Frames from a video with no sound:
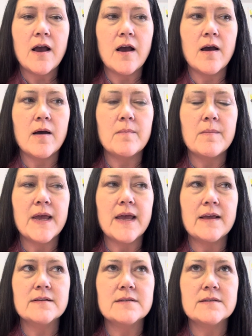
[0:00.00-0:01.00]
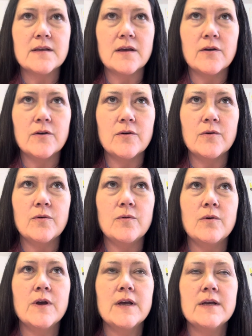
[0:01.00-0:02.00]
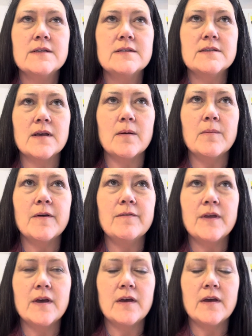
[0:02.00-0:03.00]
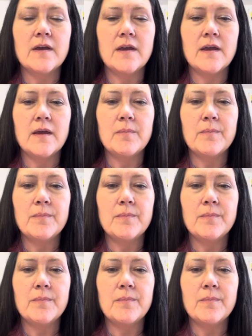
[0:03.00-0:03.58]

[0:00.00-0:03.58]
And so some of the